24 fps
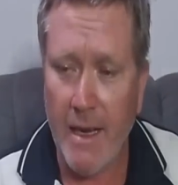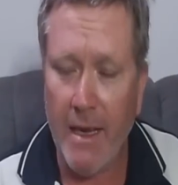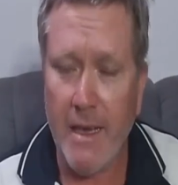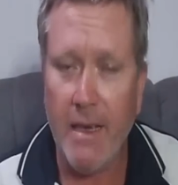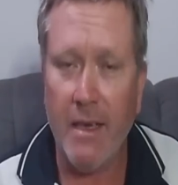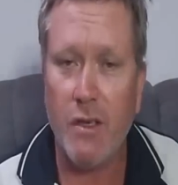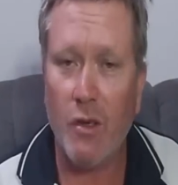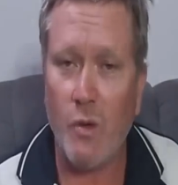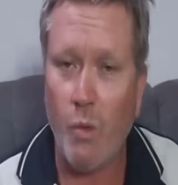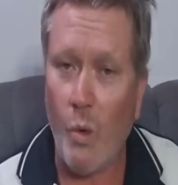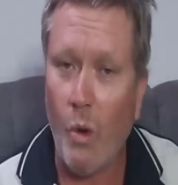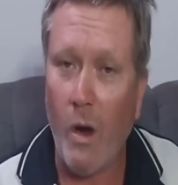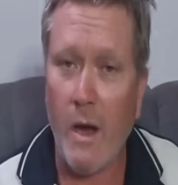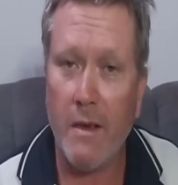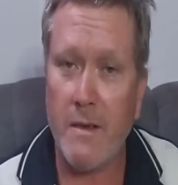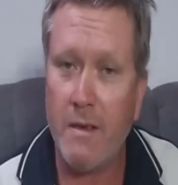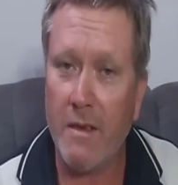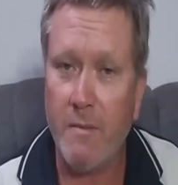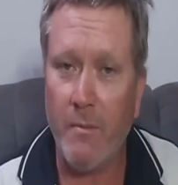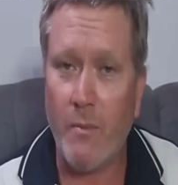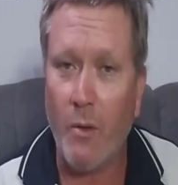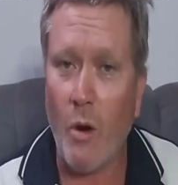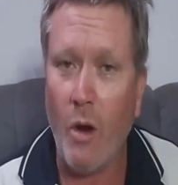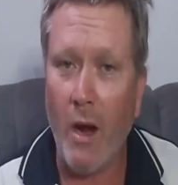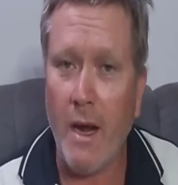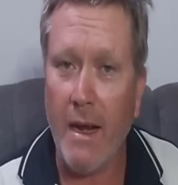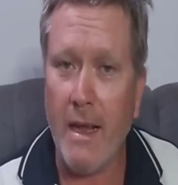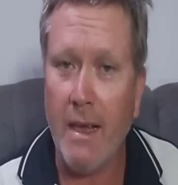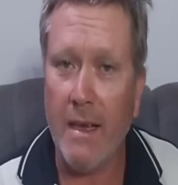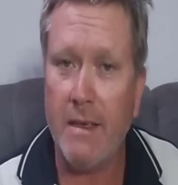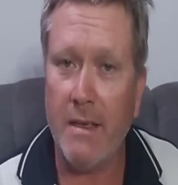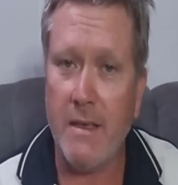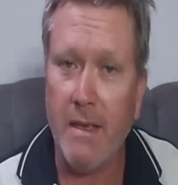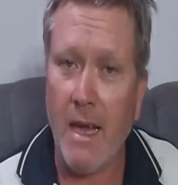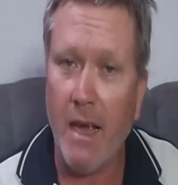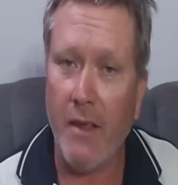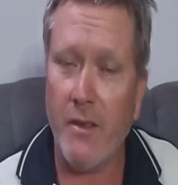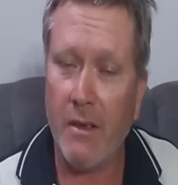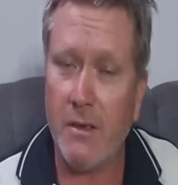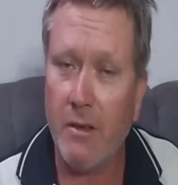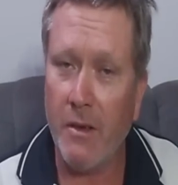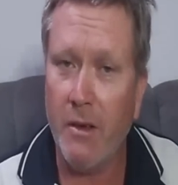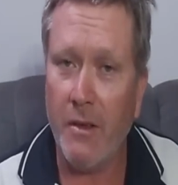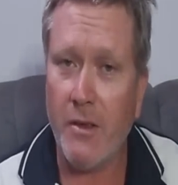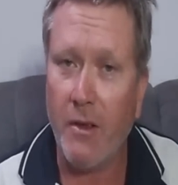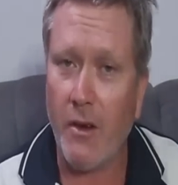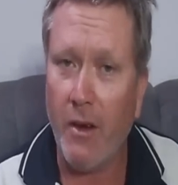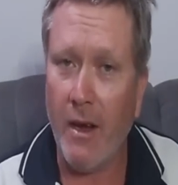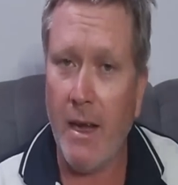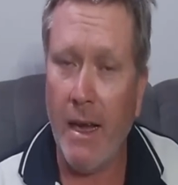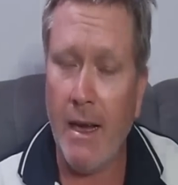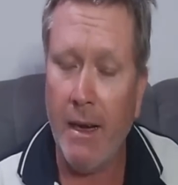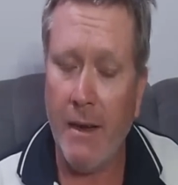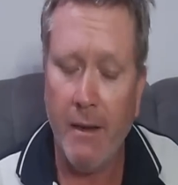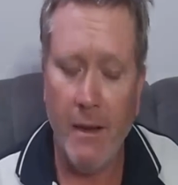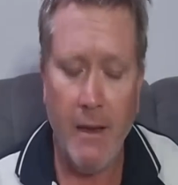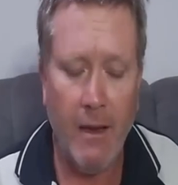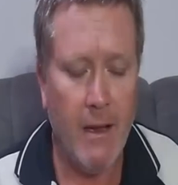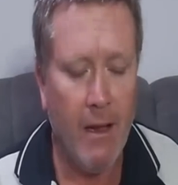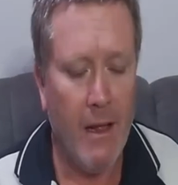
is twice as bright as the other two that I had.